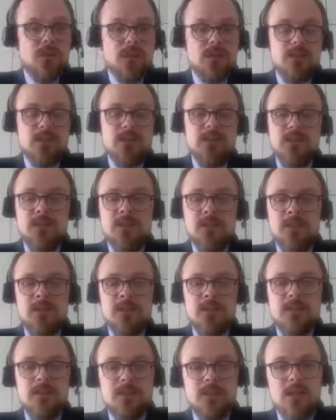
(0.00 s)
find an
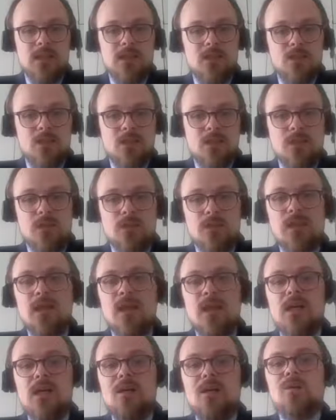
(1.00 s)
interesting section on
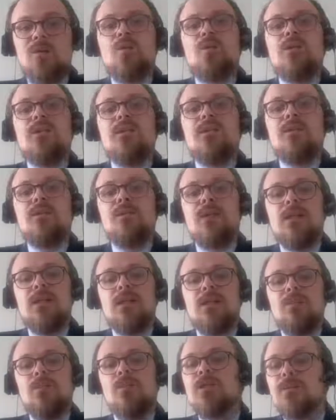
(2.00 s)
how to quantify
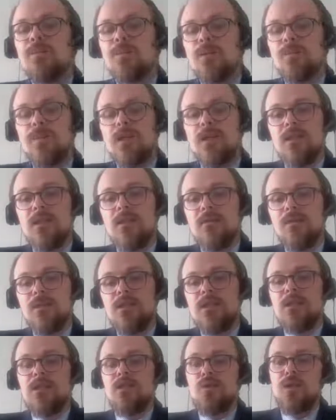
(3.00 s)
the multiple
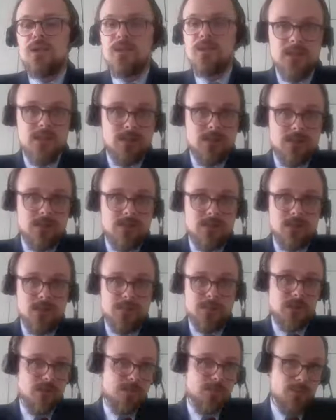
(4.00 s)
benefits generated
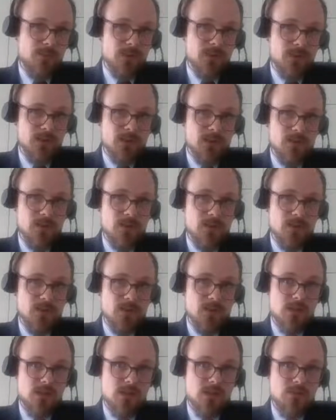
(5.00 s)
from the implementation
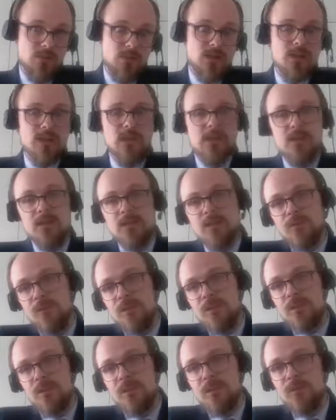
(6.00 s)
of the energy
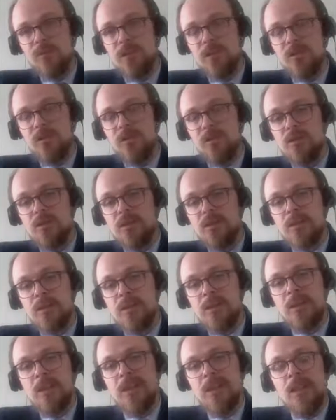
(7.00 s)
efficiency measures.
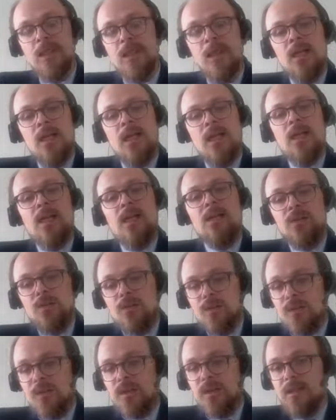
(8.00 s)
And
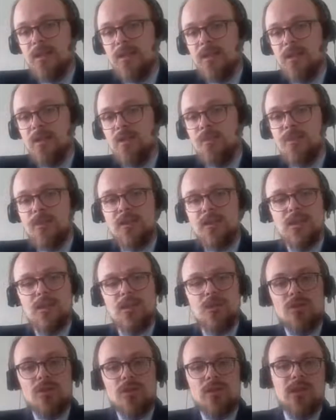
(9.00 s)
also, again,
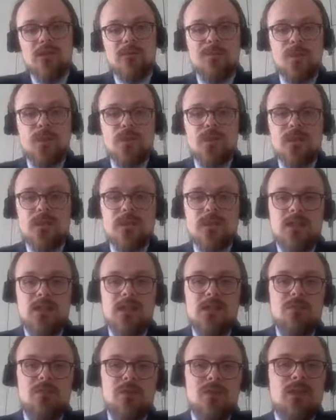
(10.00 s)
recommendations at project
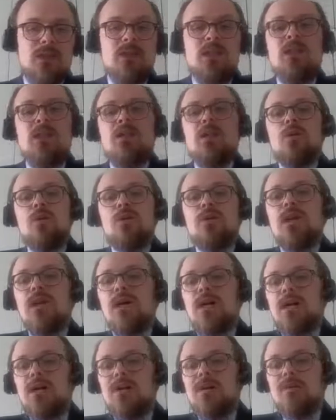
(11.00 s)
level on
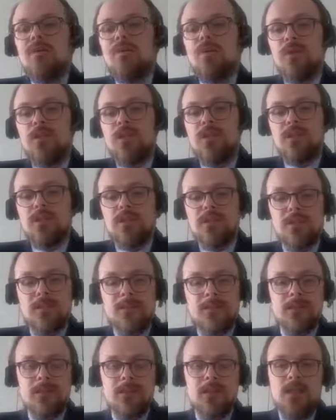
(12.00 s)
how, for
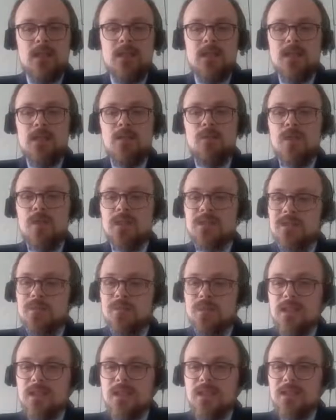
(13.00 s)
instance,
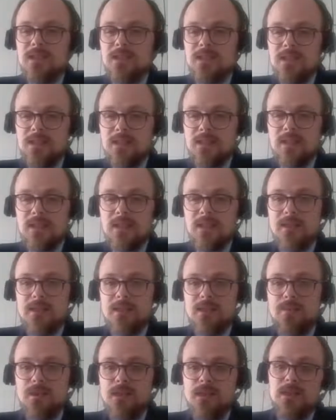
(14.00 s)
effectively engage
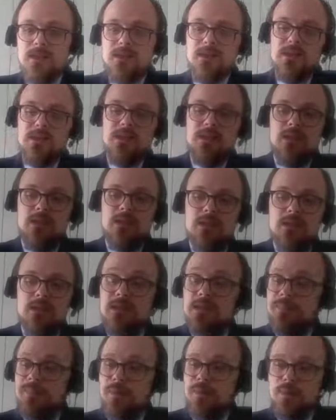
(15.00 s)
SMEs in
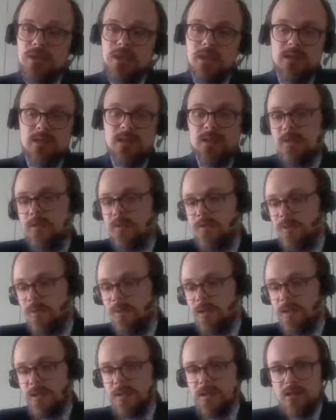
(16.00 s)
the project,
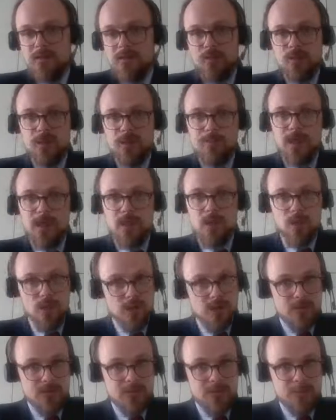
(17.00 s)
for instance, for the
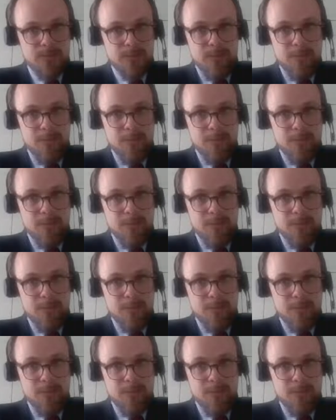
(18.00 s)
pilots.